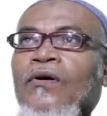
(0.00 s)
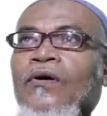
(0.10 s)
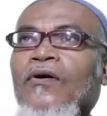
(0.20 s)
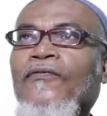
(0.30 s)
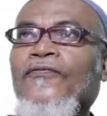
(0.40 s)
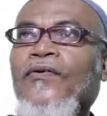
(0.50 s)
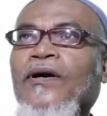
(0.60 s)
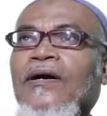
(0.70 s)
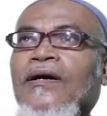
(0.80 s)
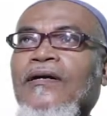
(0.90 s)
of
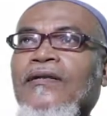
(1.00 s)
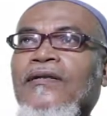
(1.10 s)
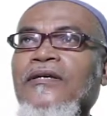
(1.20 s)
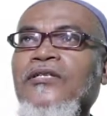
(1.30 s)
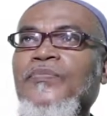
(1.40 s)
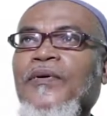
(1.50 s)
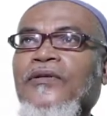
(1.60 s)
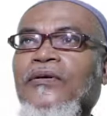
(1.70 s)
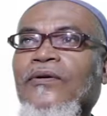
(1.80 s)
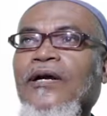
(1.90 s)
this
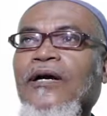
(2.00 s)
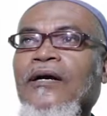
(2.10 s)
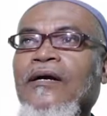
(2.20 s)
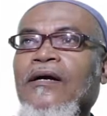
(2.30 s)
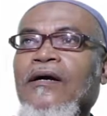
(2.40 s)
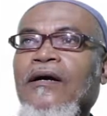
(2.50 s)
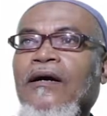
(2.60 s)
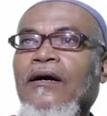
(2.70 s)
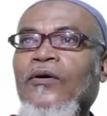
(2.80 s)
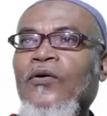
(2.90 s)
particular
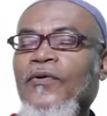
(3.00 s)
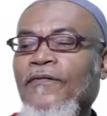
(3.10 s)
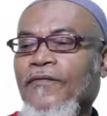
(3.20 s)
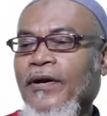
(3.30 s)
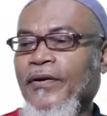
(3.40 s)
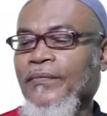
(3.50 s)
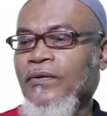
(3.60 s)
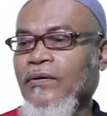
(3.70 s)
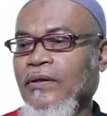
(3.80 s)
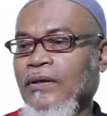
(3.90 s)
global
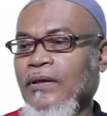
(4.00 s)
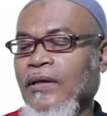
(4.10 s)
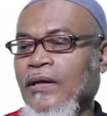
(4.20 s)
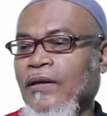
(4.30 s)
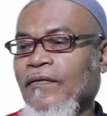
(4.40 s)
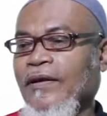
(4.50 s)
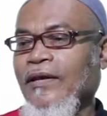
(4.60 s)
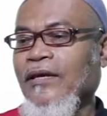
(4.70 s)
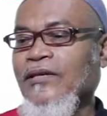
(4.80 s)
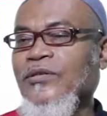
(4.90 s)
variable, there
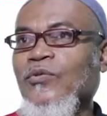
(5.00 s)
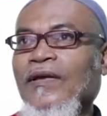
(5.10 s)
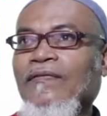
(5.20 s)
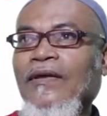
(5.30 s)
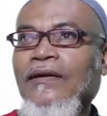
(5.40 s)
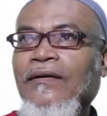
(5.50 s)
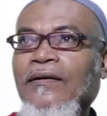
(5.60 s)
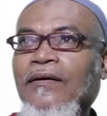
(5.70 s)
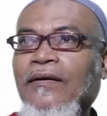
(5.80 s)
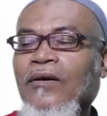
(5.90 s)
is one thing
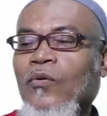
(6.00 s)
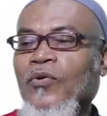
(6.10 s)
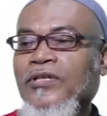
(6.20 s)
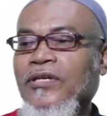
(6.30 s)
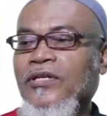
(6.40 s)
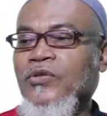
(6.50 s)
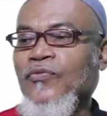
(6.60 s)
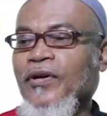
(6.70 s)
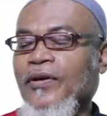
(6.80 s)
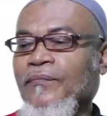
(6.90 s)
which is
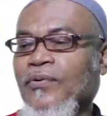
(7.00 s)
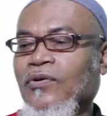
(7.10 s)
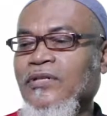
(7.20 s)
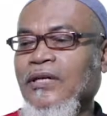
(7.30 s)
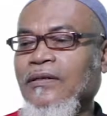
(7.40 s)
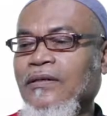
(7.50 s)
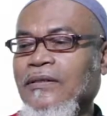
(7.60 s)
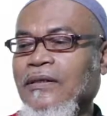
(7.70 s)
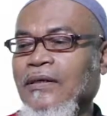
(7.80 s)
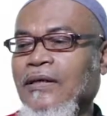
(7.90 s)
very important.
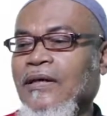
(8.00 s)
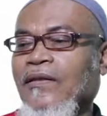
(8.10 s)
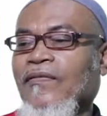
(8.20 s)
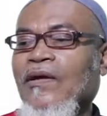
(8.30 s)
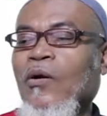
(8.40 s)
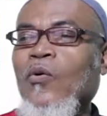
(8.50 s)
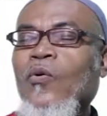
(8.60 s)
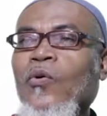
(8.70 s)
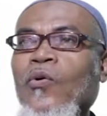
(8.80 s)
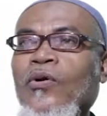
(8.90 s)

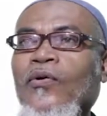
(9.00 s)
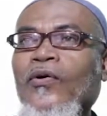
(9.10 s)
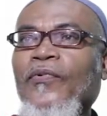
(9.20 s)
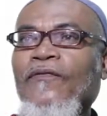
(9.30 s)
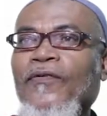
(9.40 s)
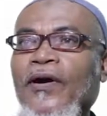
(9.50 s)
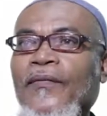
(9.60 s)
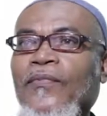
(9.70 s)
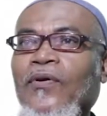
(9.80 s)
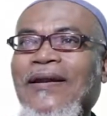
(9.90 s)
All global
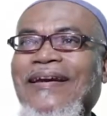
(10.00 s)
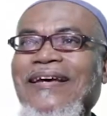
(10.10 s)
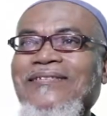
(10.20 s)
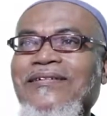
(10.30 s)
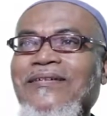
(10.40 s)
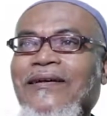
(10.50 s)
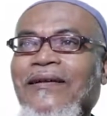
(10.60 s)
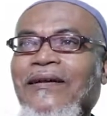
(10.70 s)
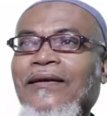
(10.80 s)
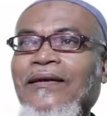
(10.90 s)
variables
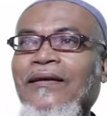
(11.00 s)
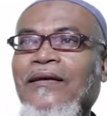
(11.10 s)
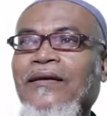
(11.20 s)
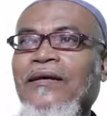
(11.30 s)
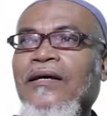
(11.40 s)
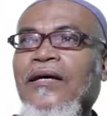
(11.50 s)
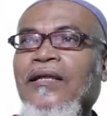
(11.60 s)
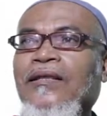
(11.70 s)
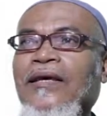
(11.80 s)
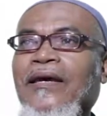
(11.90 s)
necessarily,
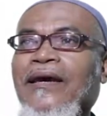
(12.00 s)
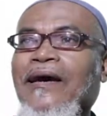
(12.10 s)
they